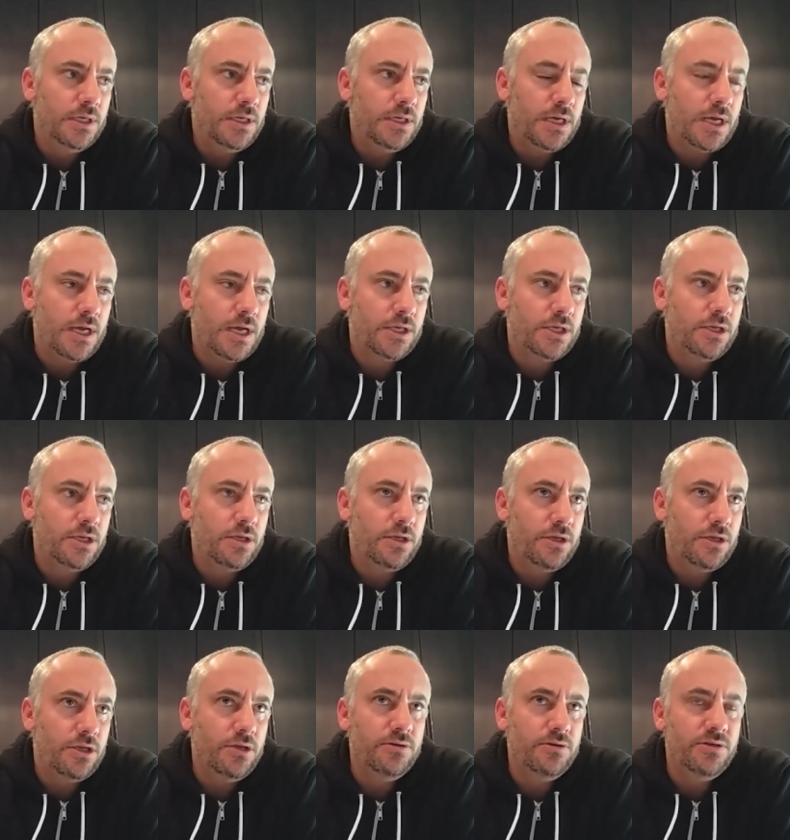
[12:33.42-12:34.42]
a
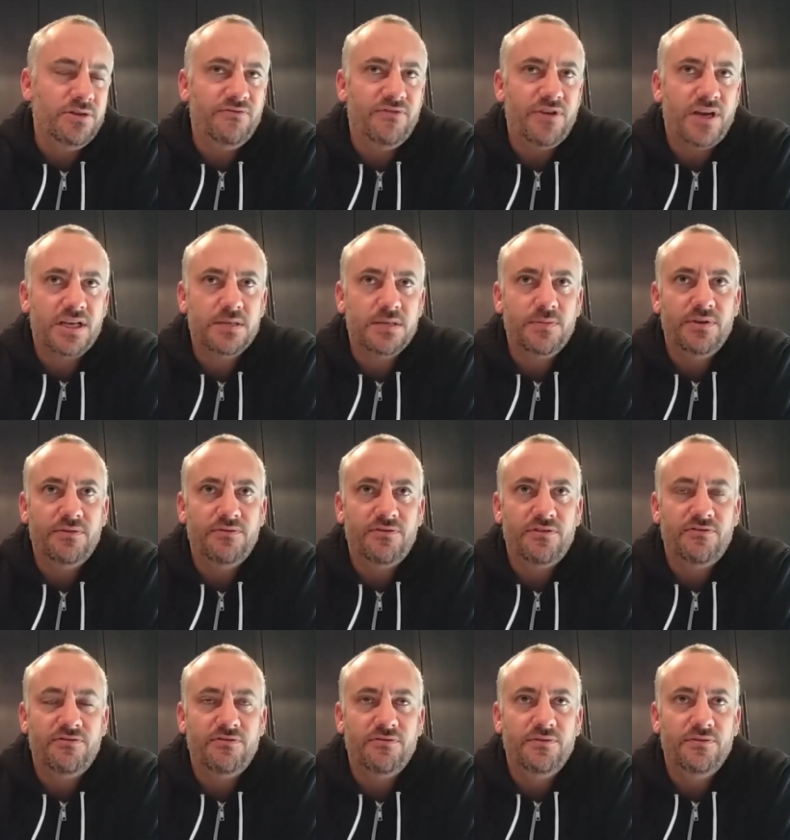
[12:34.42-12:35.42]
huge investment
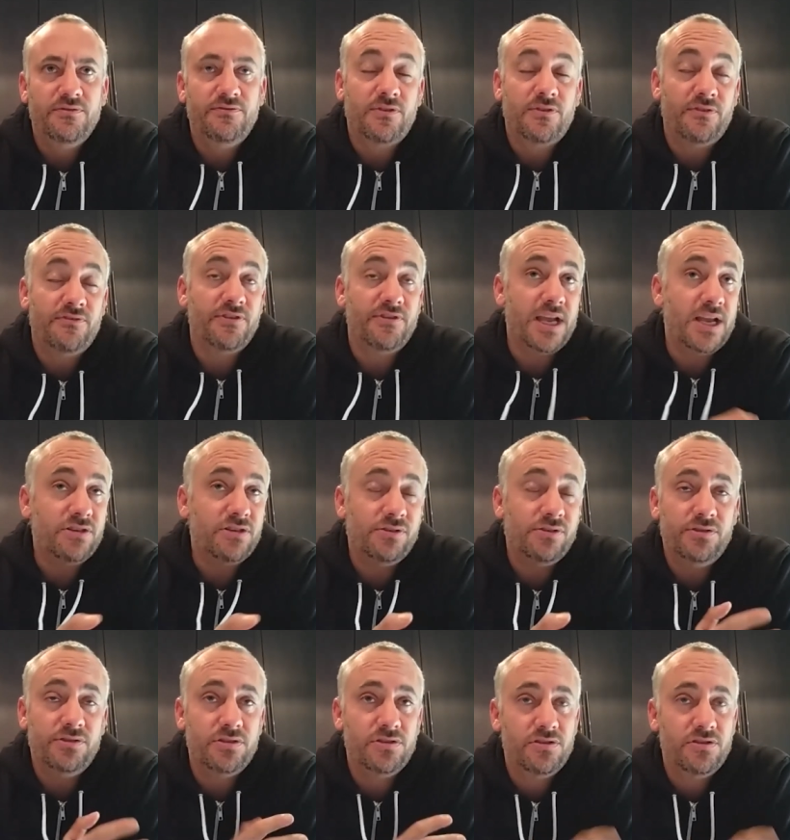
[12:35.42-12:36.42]
for for financial
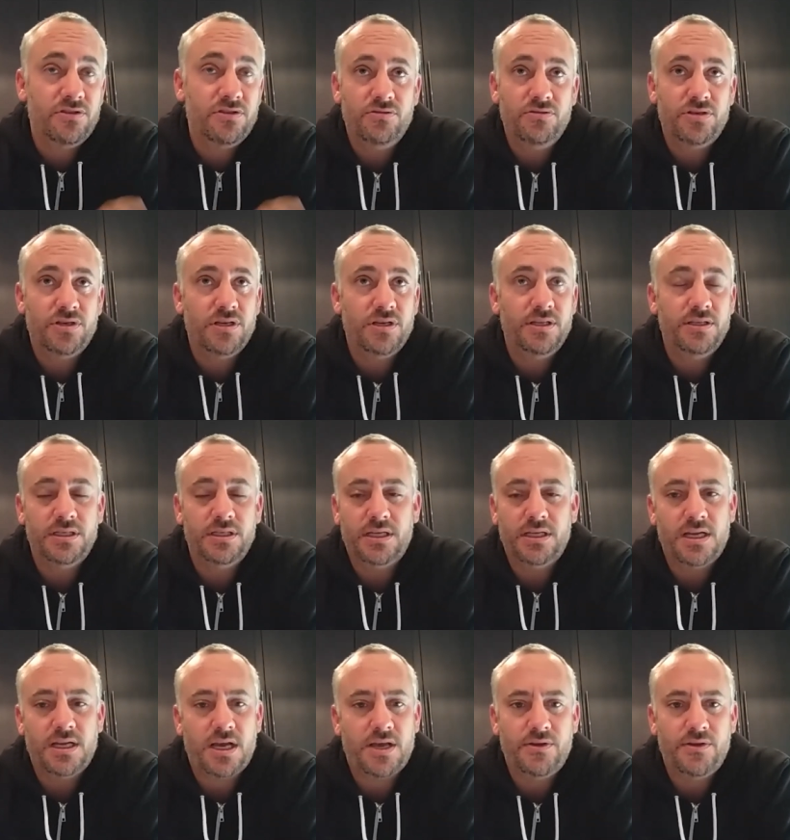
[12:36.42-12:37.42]
institutions
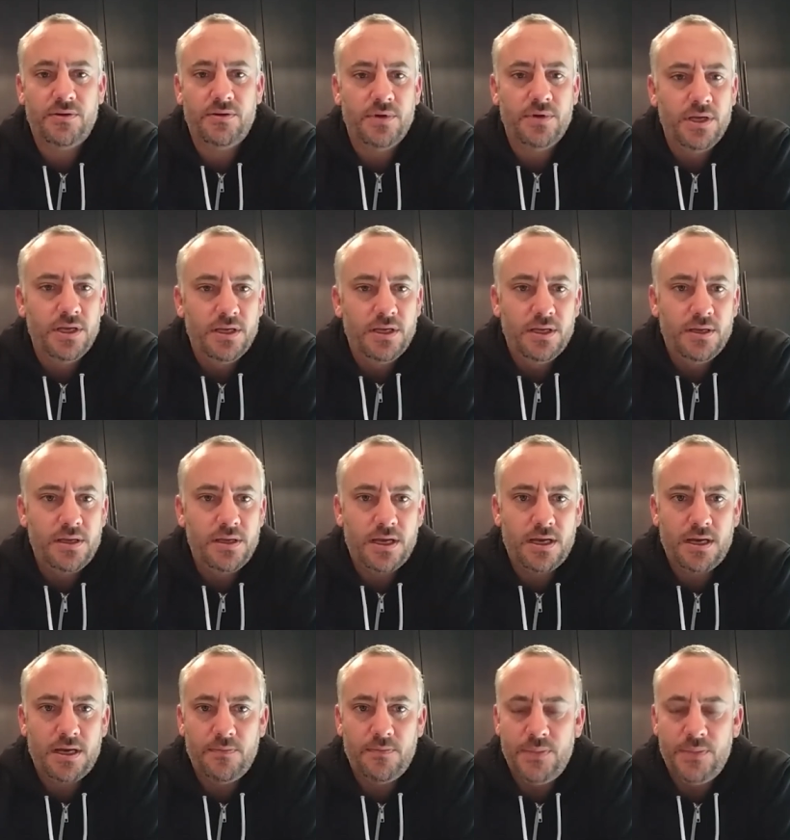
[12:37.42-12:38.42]
and other
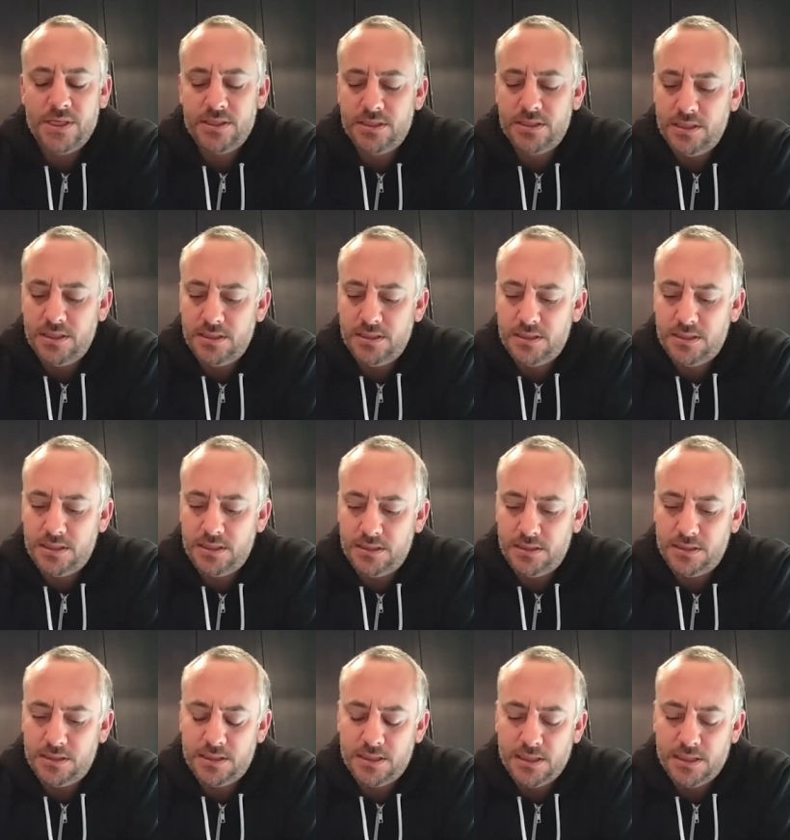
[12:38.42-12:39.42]
uh,
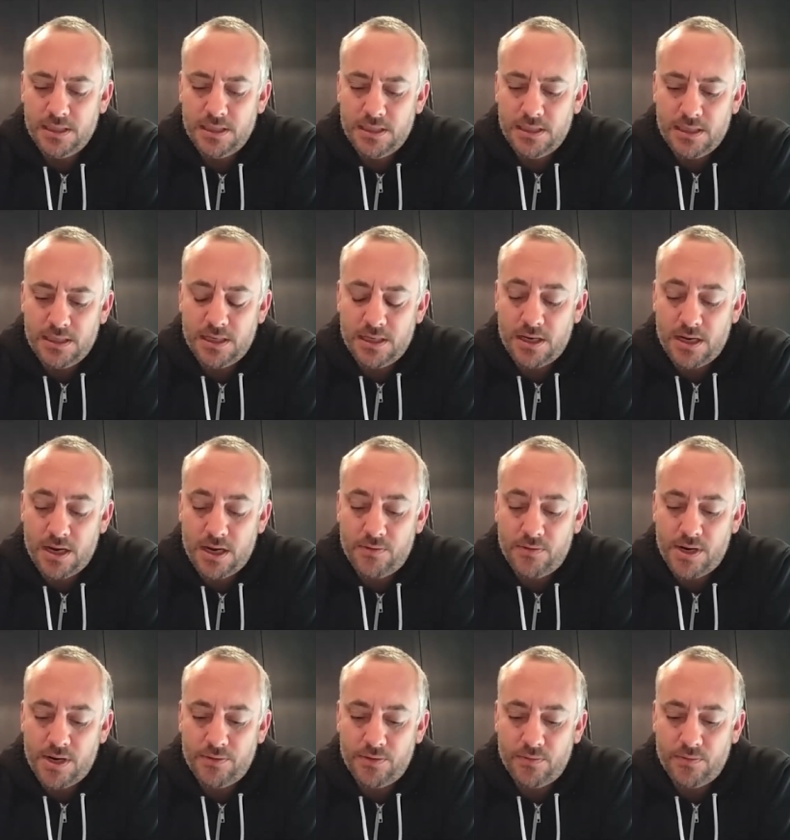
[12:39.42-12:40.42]
businesses uh,
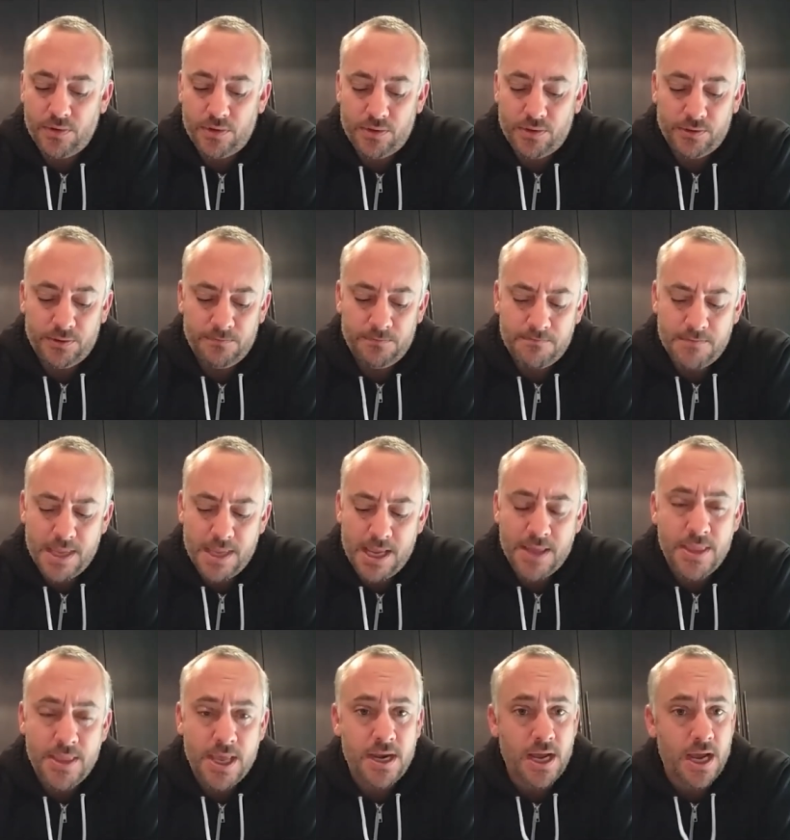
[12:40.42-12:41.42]
around the world.
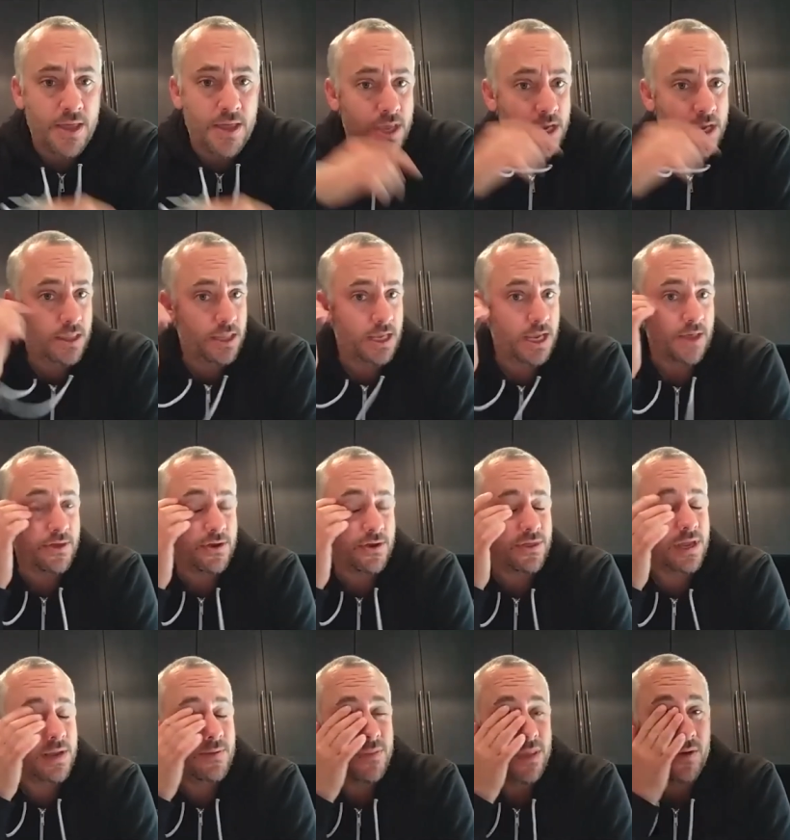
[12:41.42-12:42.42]
And then I think the other
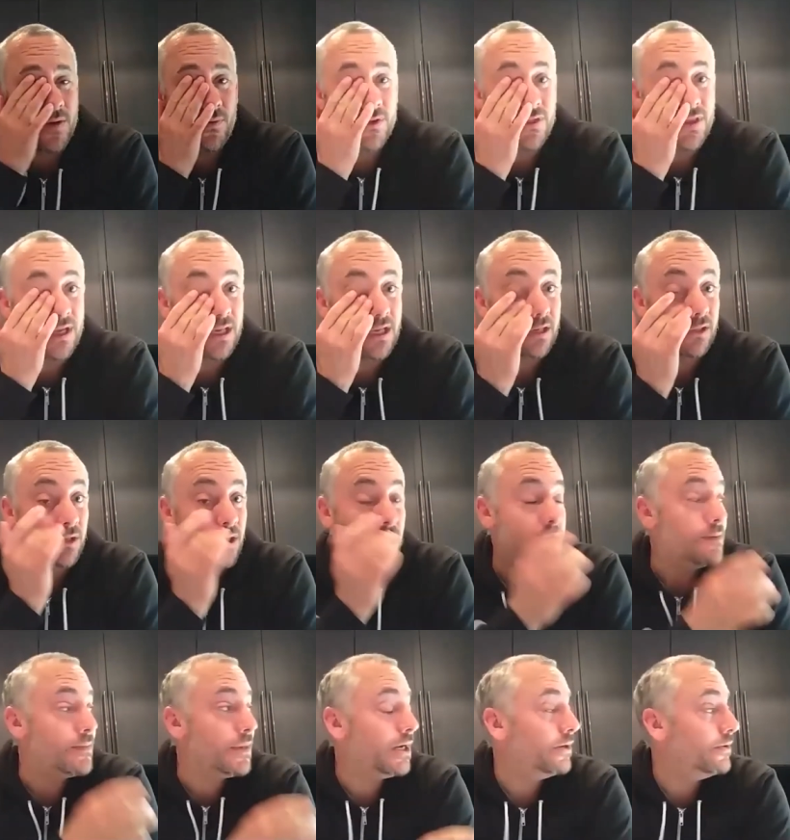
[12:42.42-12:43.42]
theme that we're thinking a lot
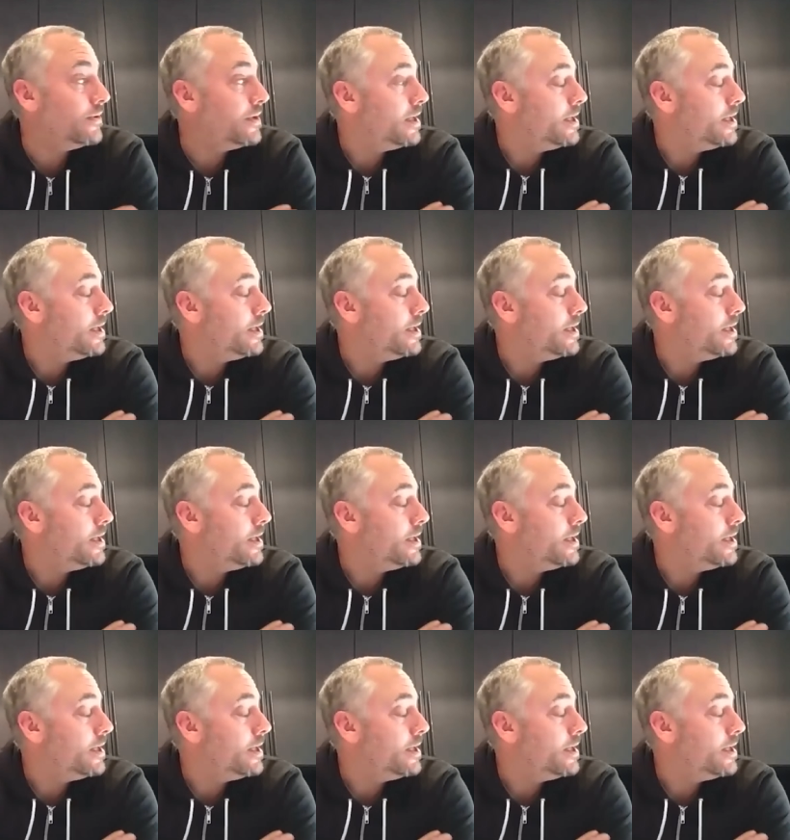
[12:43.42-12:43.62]
about